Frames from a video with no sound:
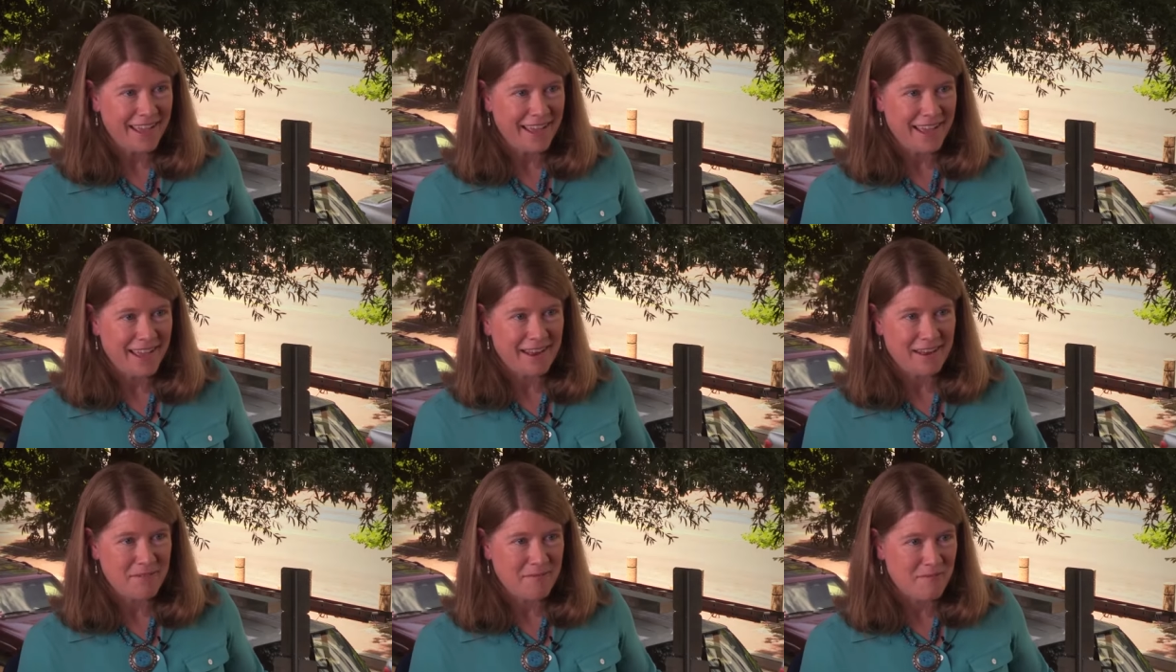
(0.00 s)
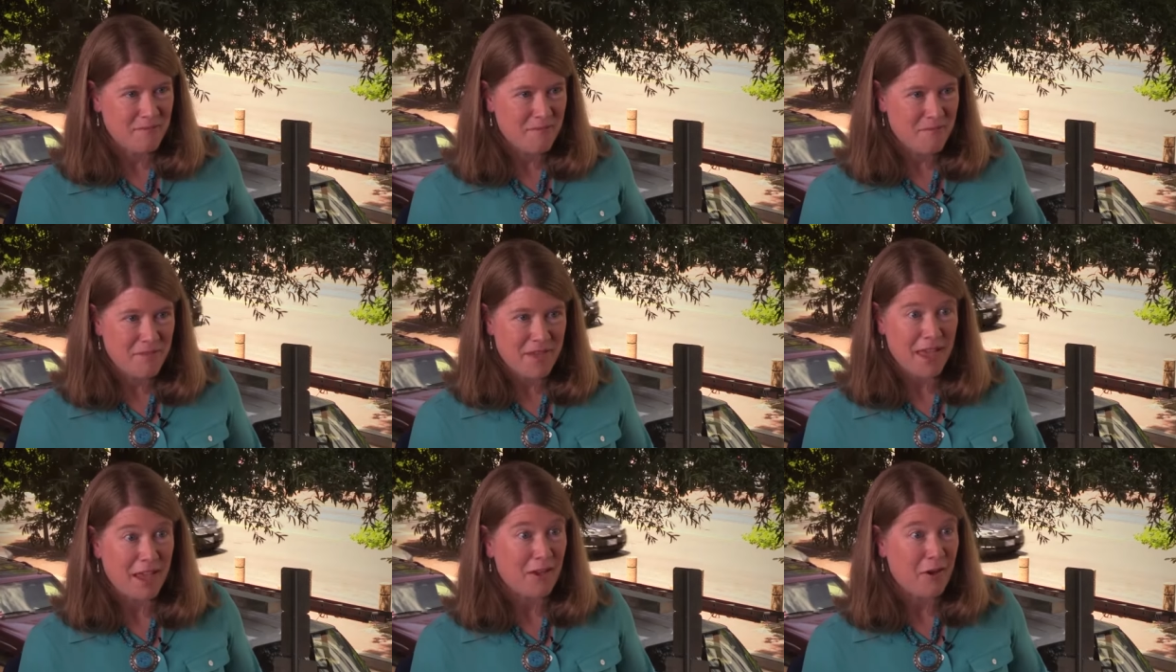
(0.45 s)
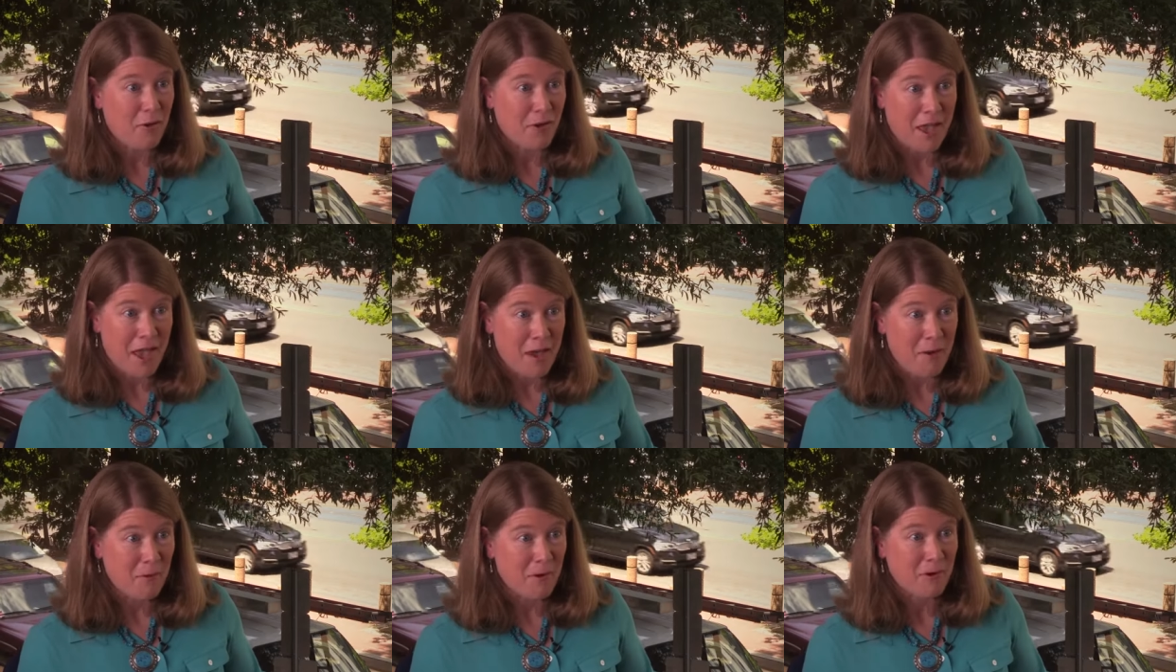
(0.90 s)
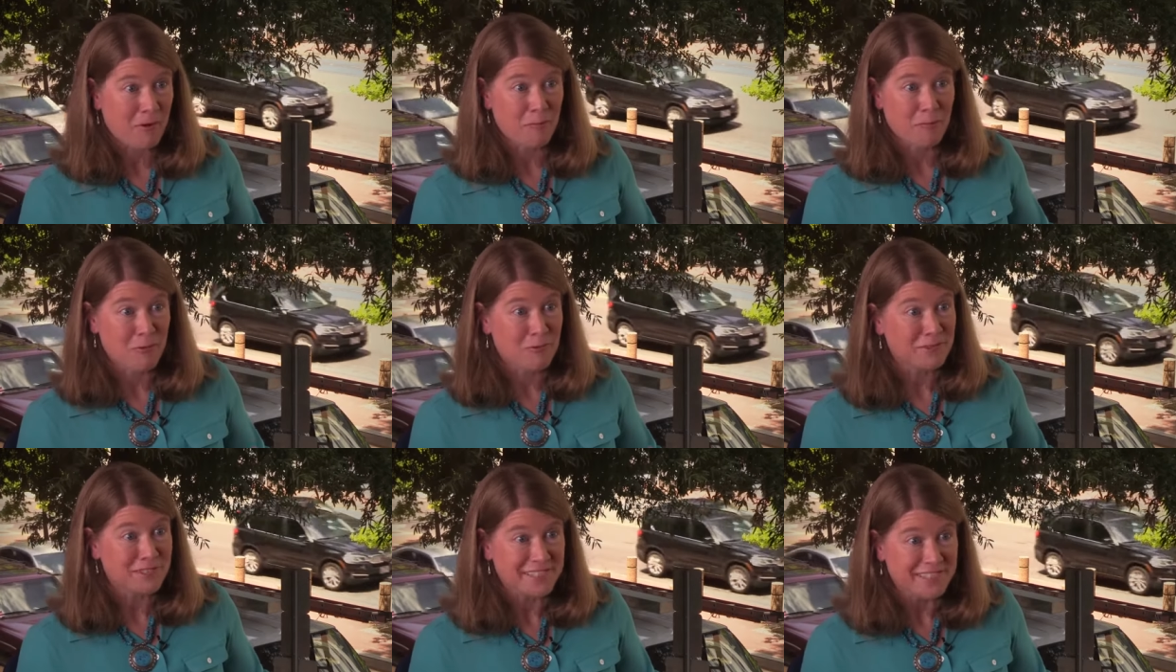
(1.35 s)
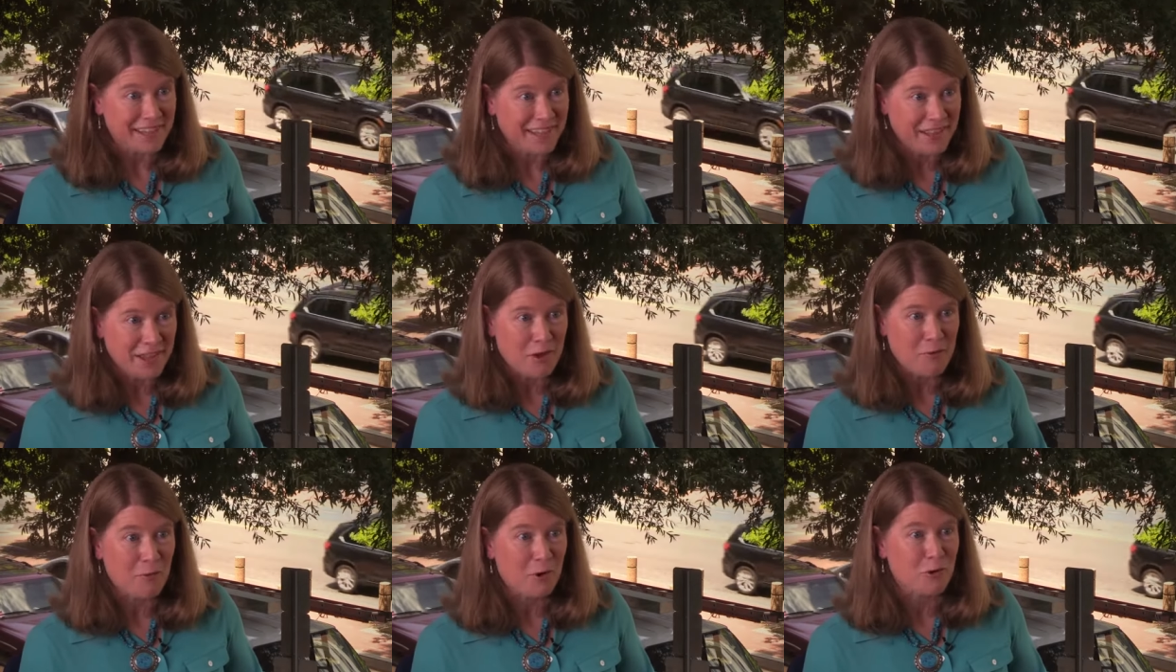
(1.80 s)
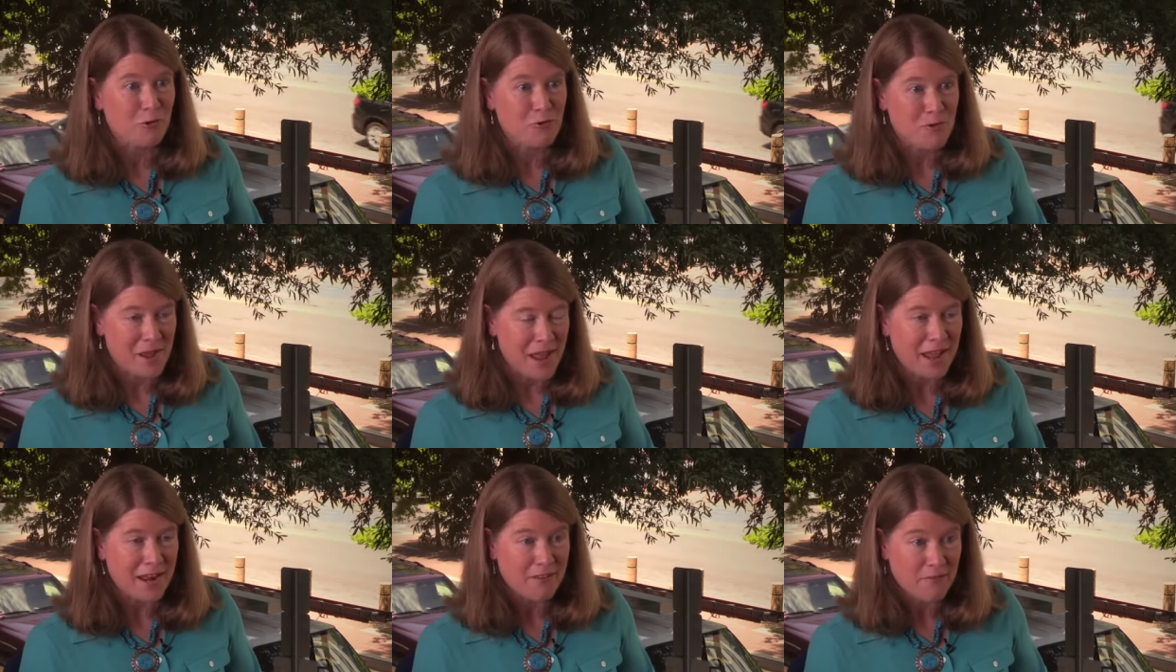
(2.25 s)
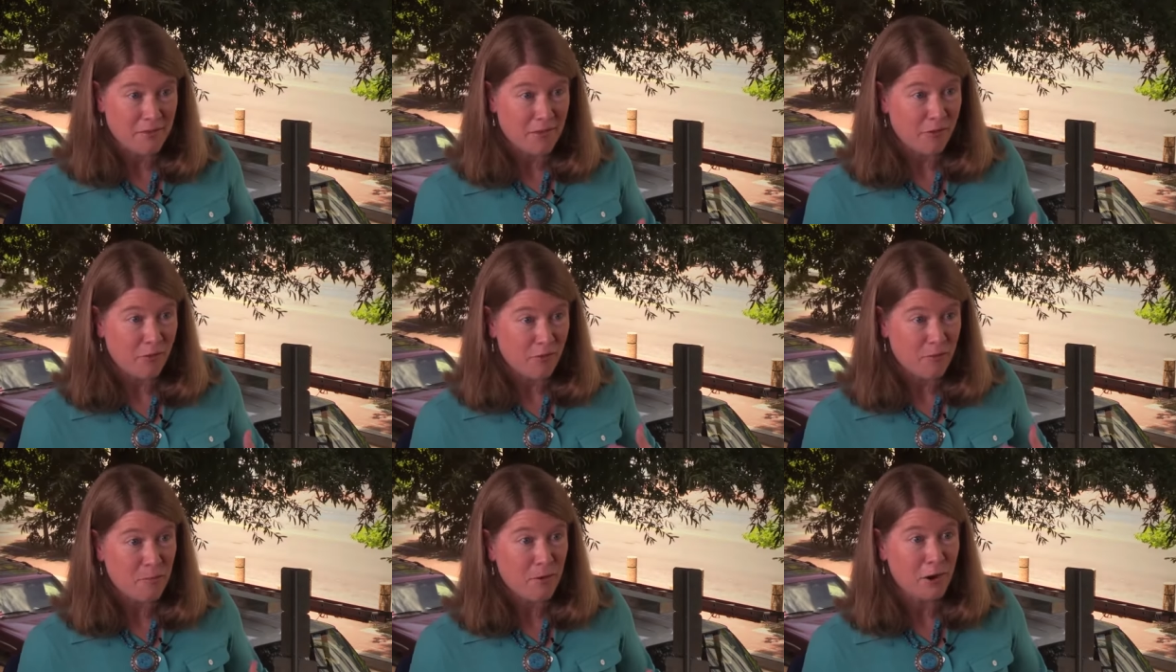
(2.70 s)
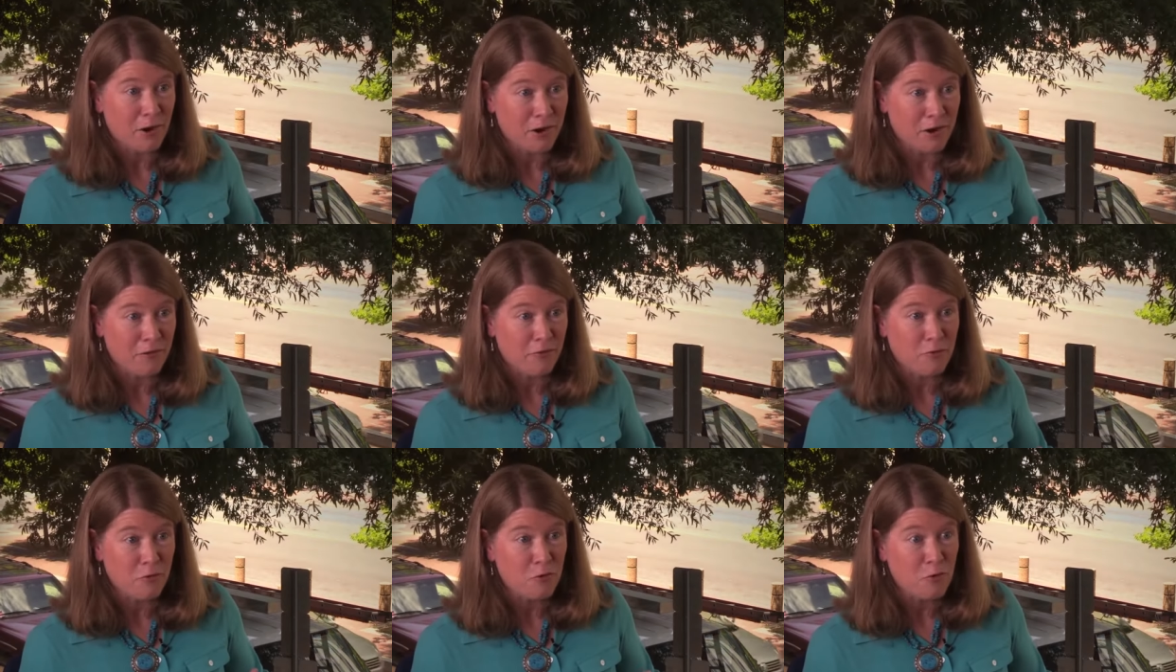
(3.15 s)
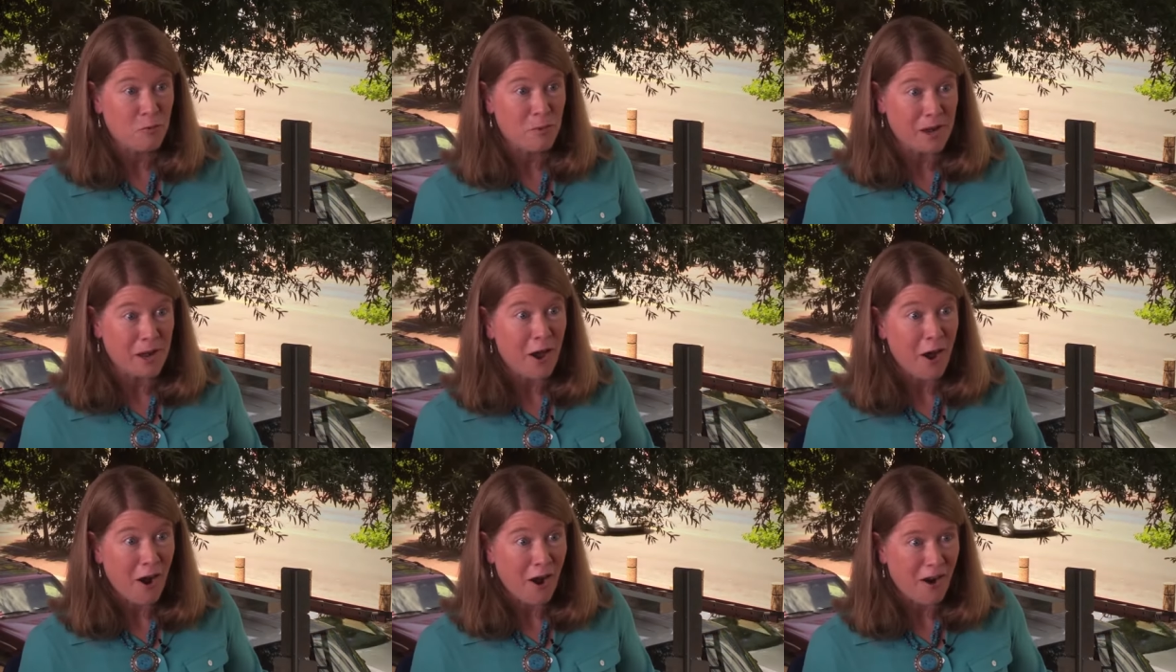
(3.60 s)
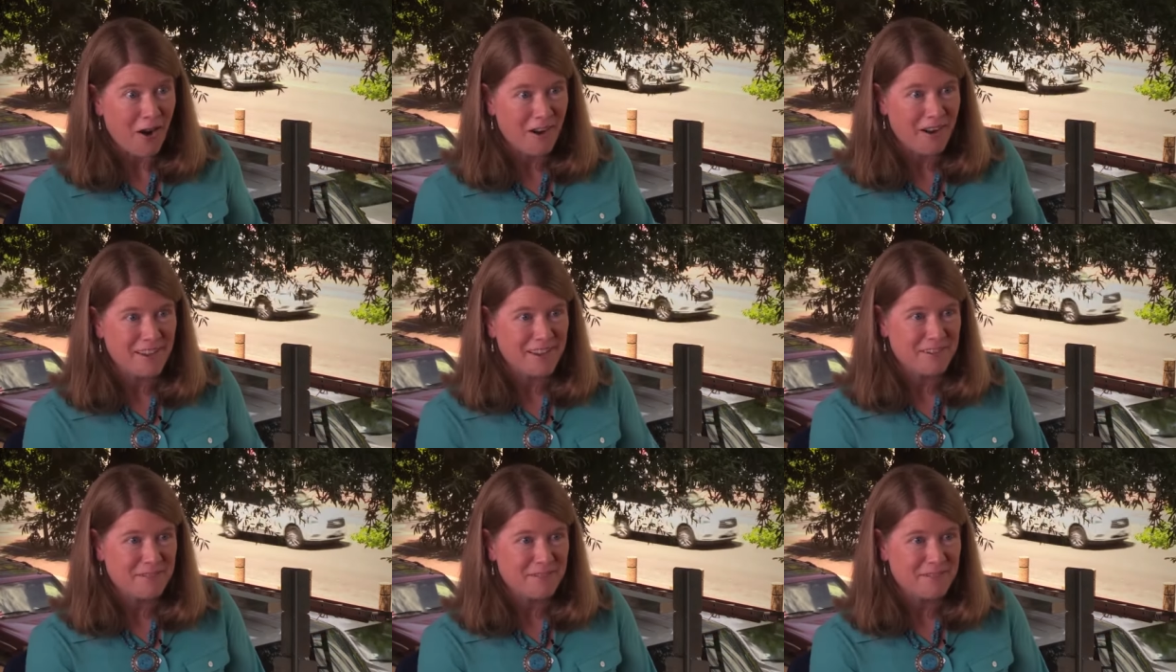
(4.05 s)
and think, okay, we're, we're resilient, we're creative, this is part of who we are.